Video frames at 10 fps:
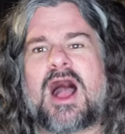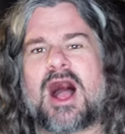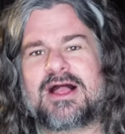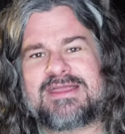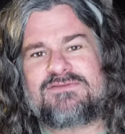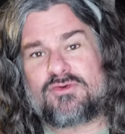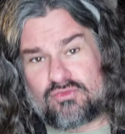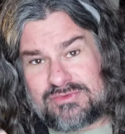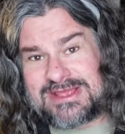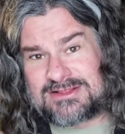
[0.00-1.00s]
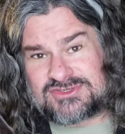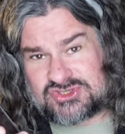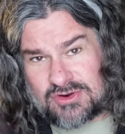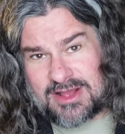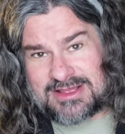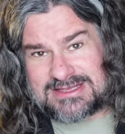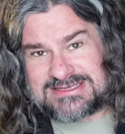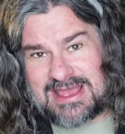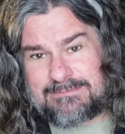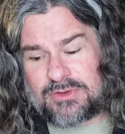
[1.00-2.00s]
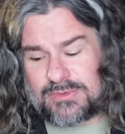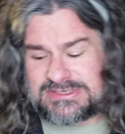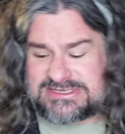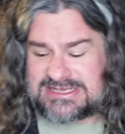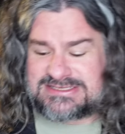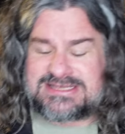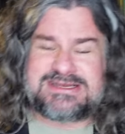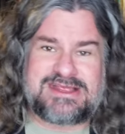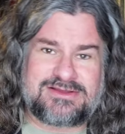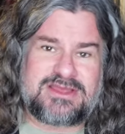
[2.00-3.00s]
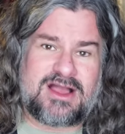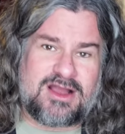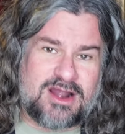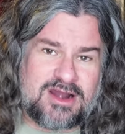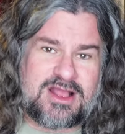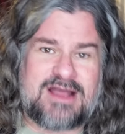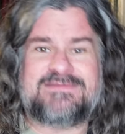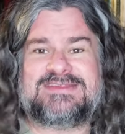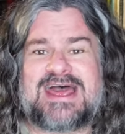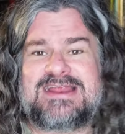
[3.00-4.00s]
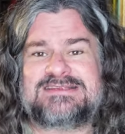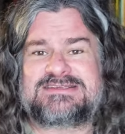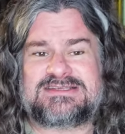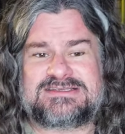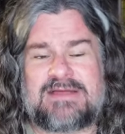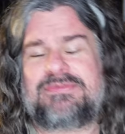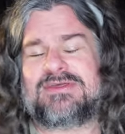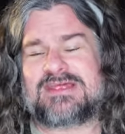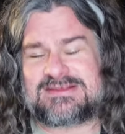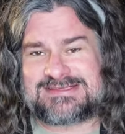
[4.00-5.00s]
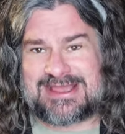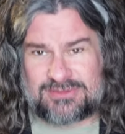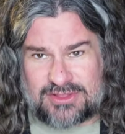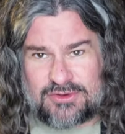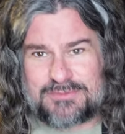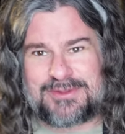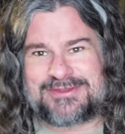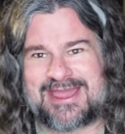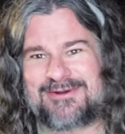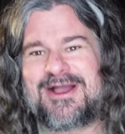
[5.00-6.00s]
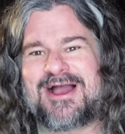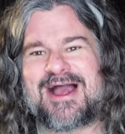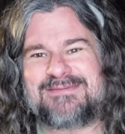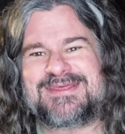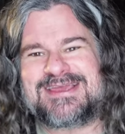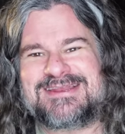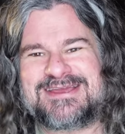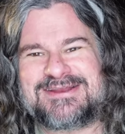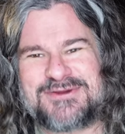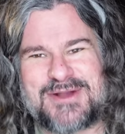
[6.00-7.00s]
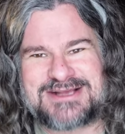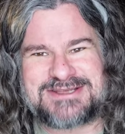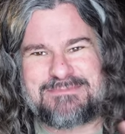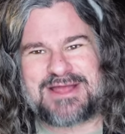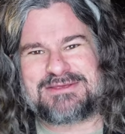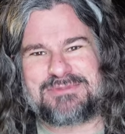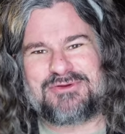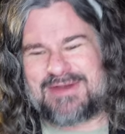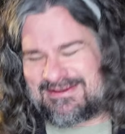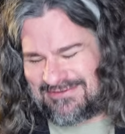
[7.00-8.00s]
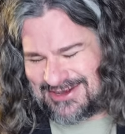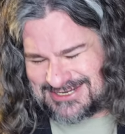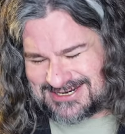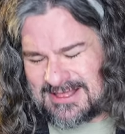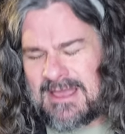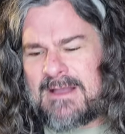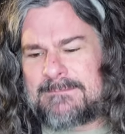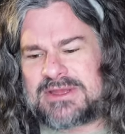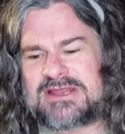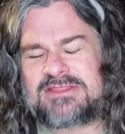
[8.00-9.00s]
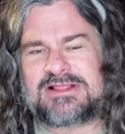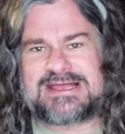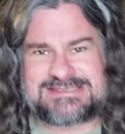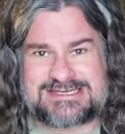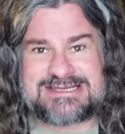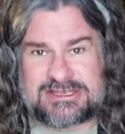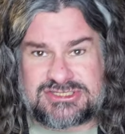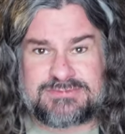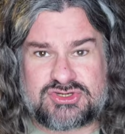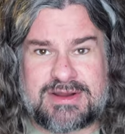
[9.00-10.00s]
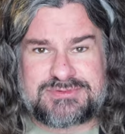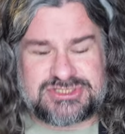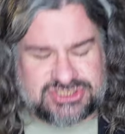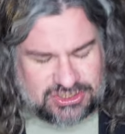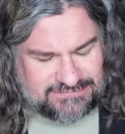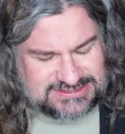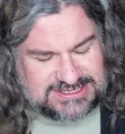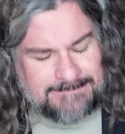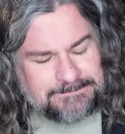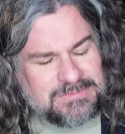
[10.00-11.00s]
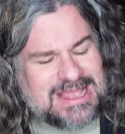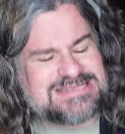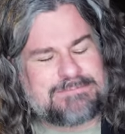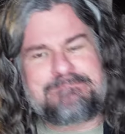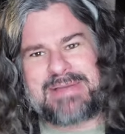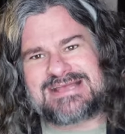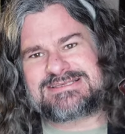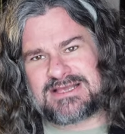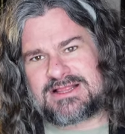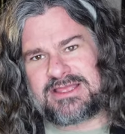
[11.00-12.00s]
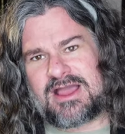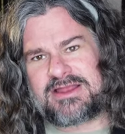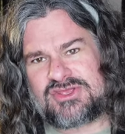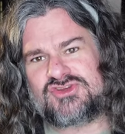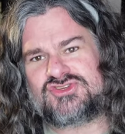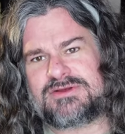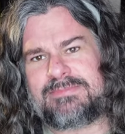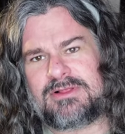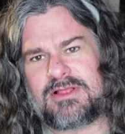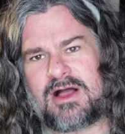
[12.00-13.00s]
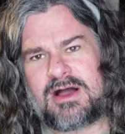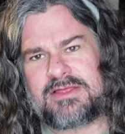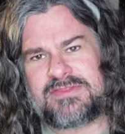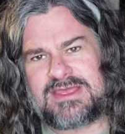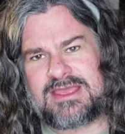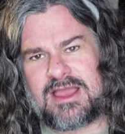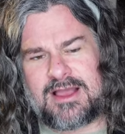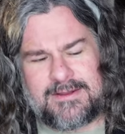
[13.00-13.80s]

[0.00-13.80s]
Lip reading: I'll give you a real strong example, which is the Neil Young archives. That is something that is downloadable now. I'm the idiot who actually bought the Blu-ray version, but nonetheless, it is now subscription service. It's basically unusable on the